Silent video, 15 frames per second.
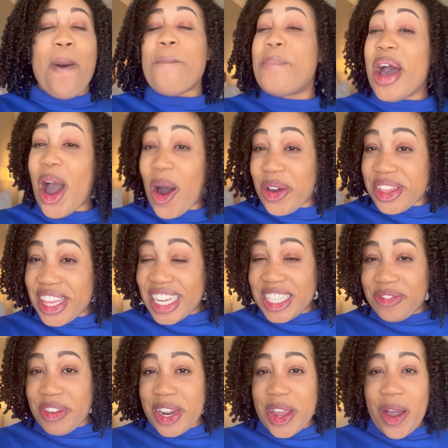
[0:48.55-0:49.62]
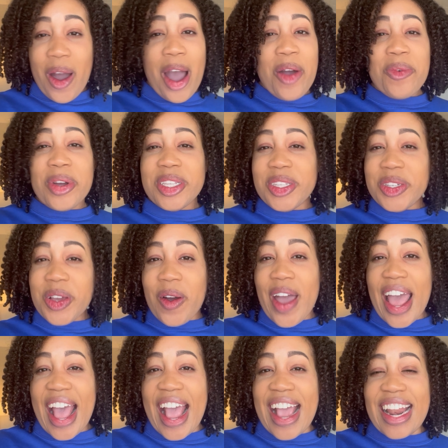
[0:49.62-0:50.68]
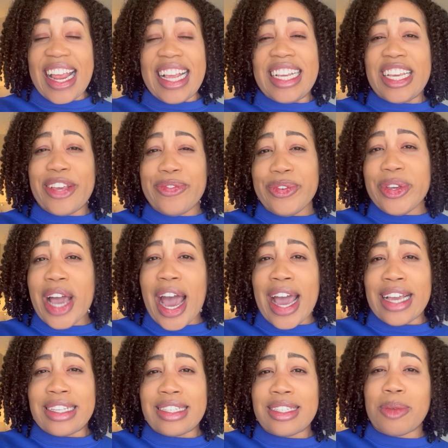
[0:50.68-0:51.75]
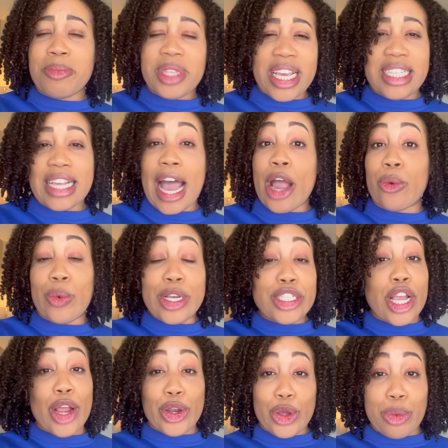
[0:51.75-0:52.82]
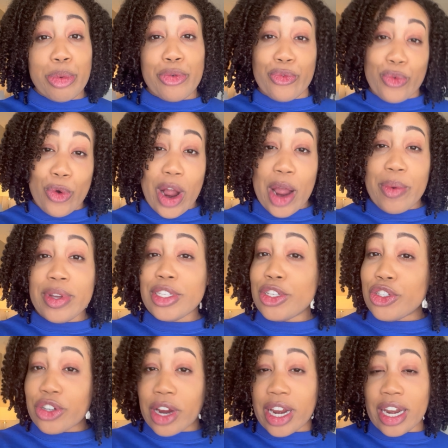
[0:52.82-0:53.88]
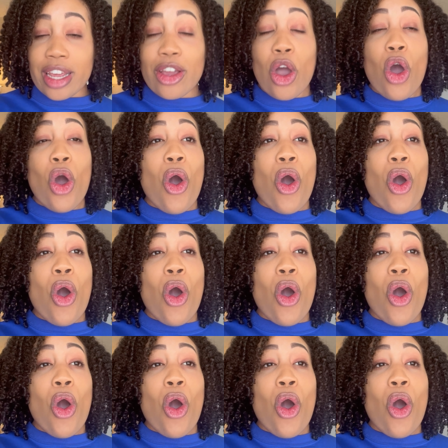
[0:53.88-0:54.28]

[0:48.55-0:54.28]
But on this video, I want to go ahead and give you guys some things that I wish I knew before I went to training,